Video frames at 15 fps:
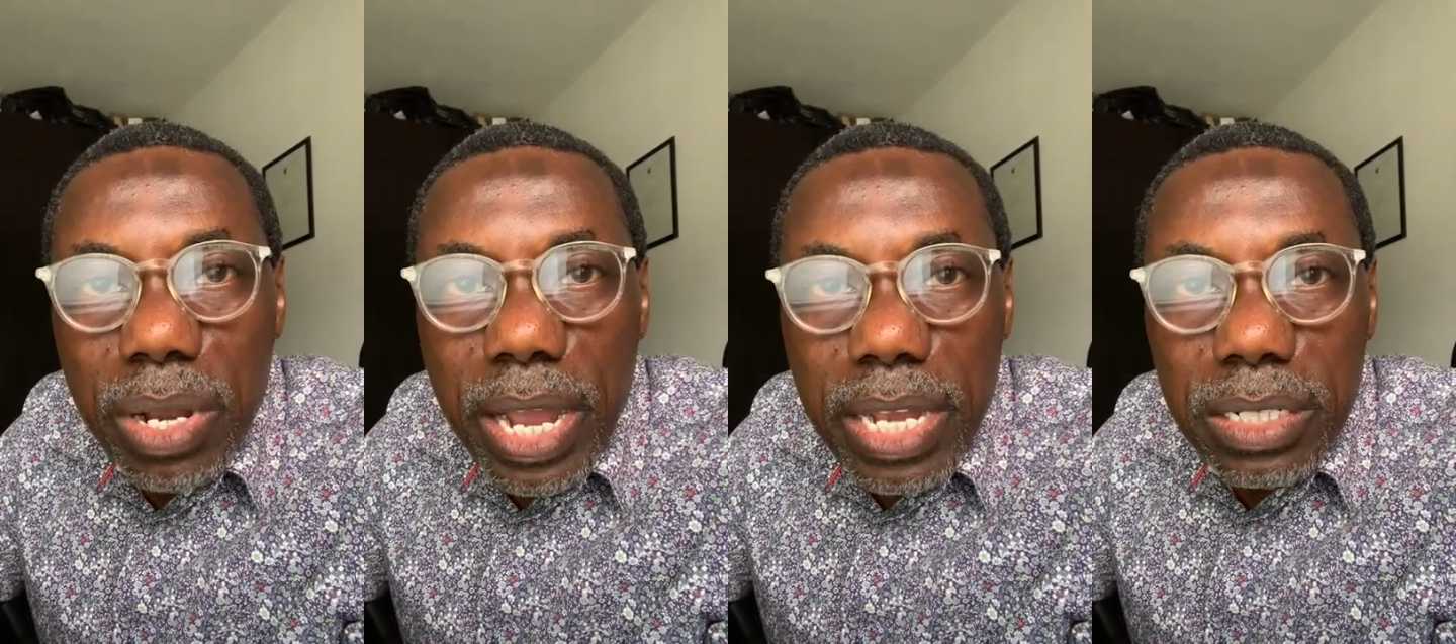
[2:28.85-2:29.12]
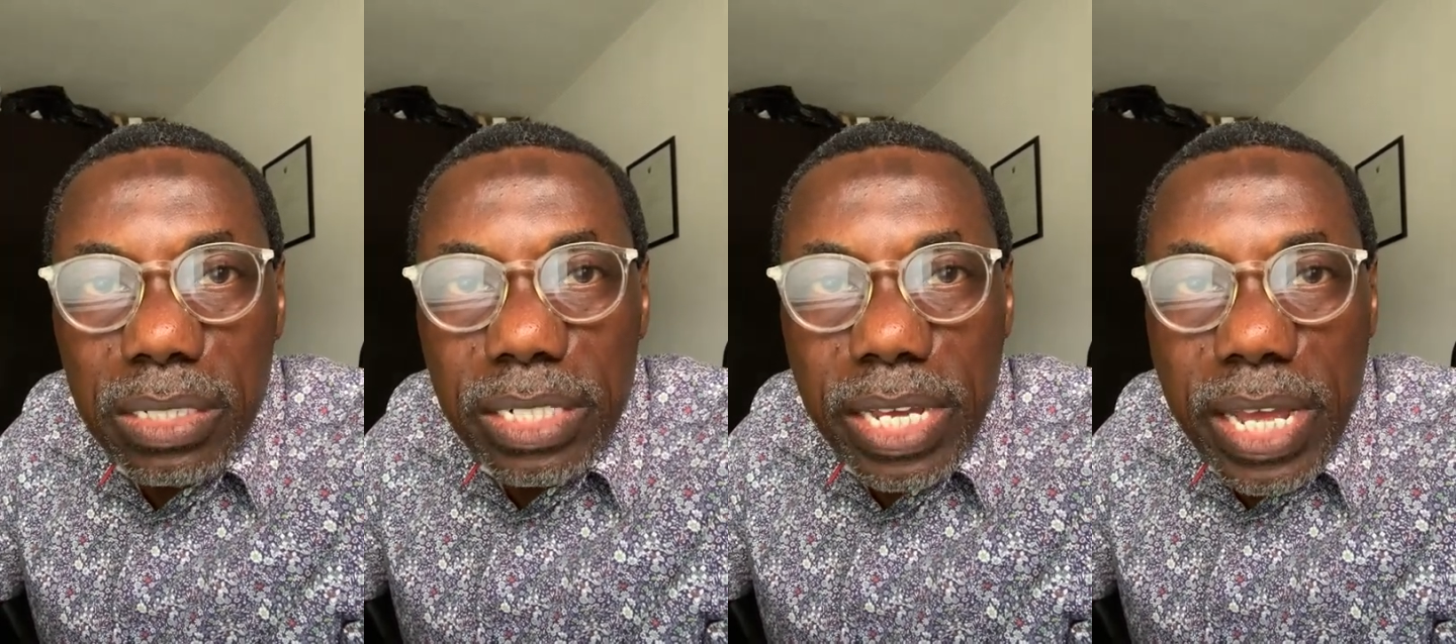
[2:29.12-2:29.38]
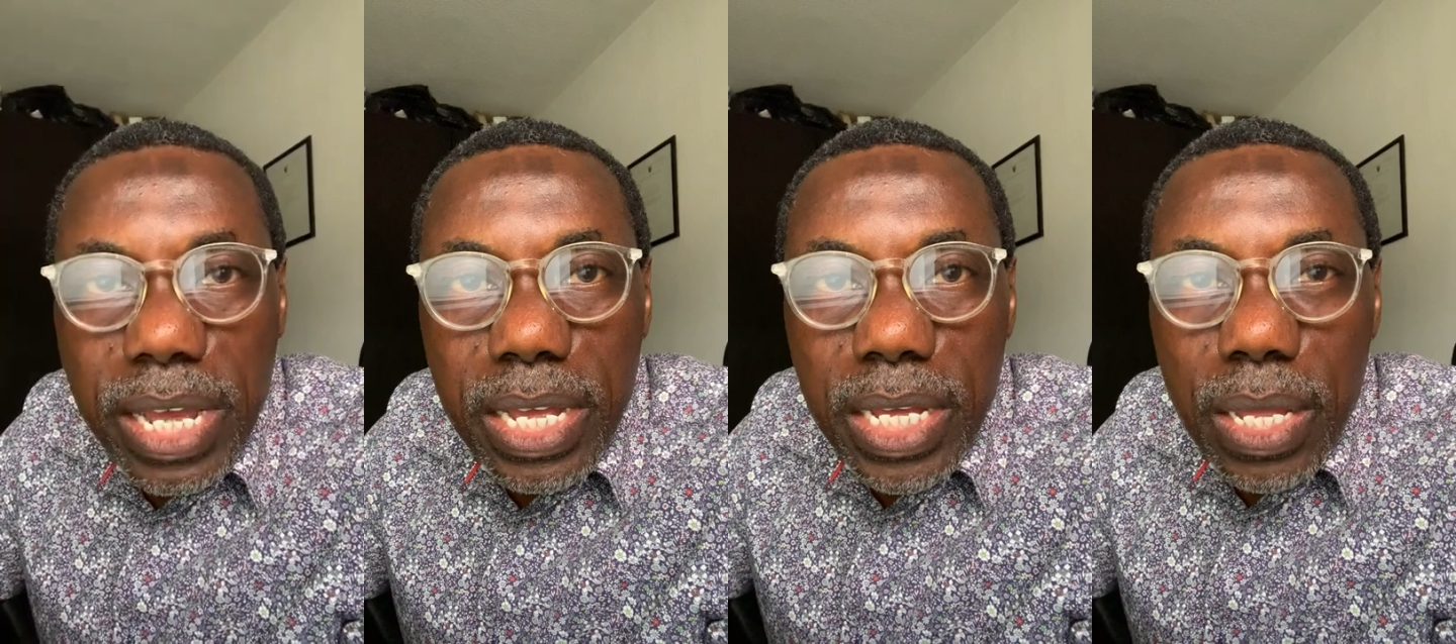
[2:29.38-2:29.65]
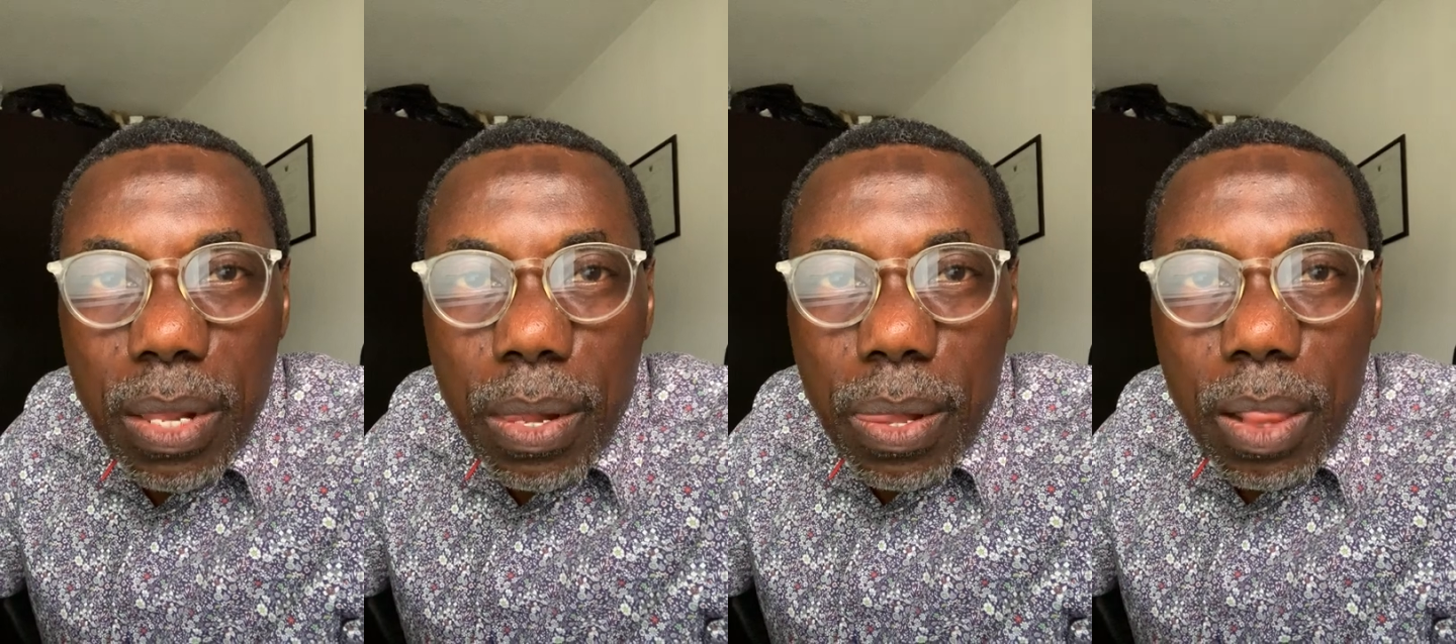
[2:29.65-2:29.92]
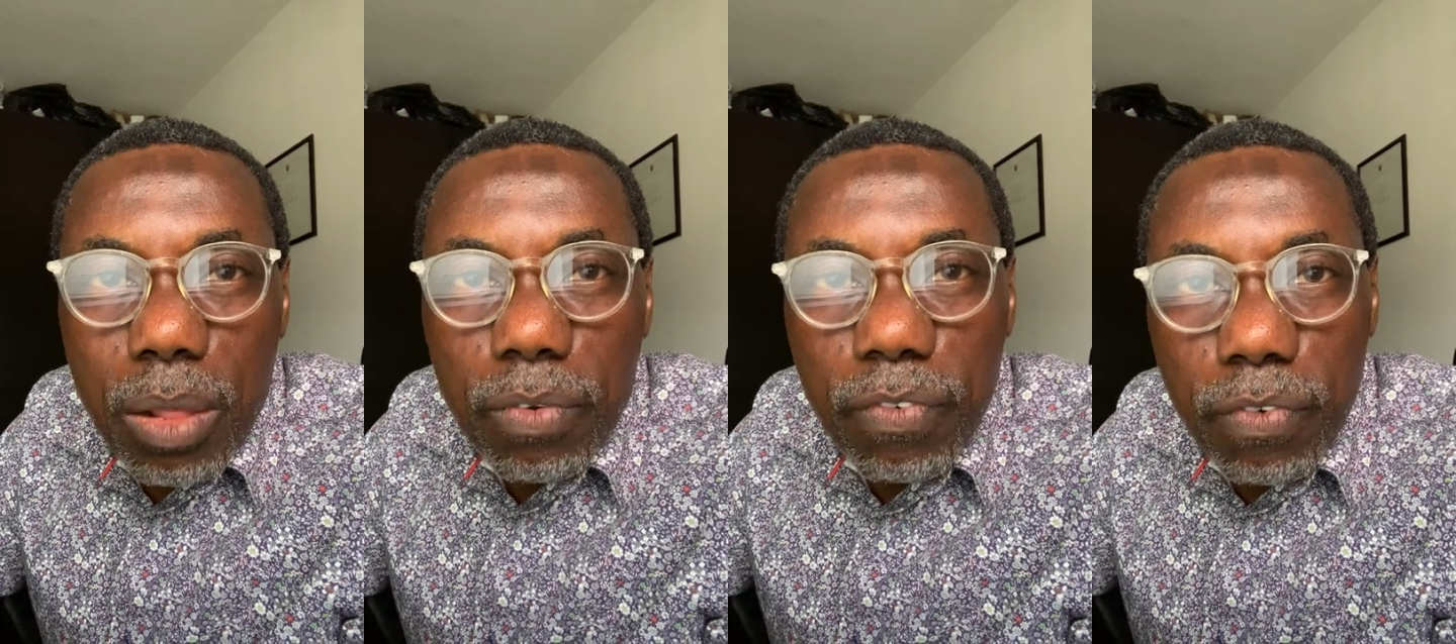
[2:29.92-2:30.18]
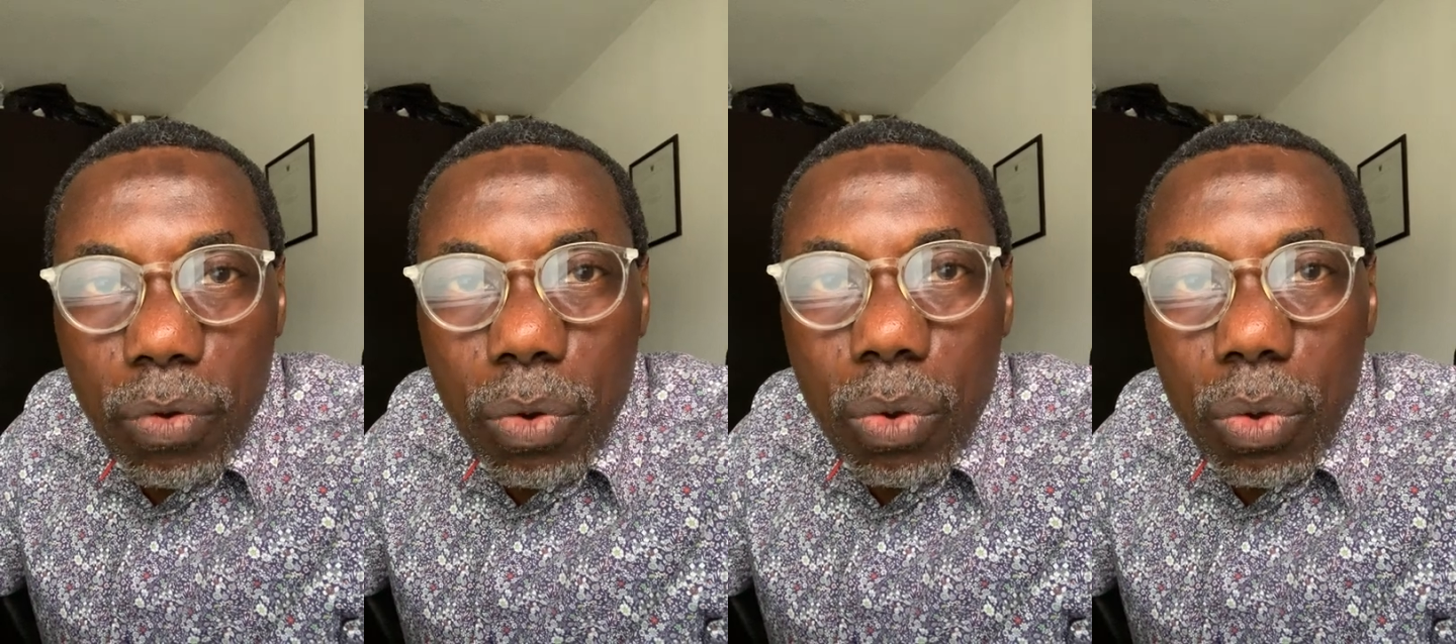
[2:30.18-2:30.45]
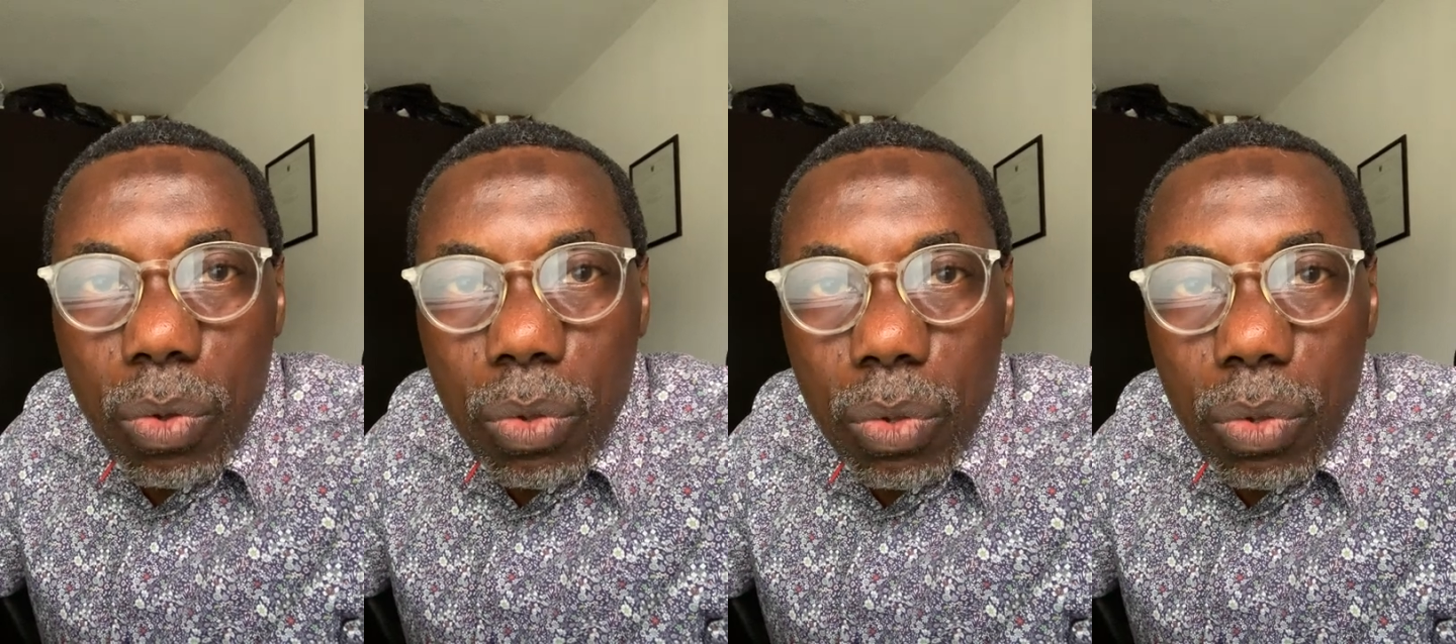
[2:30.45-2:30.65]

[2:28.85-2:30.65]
idea for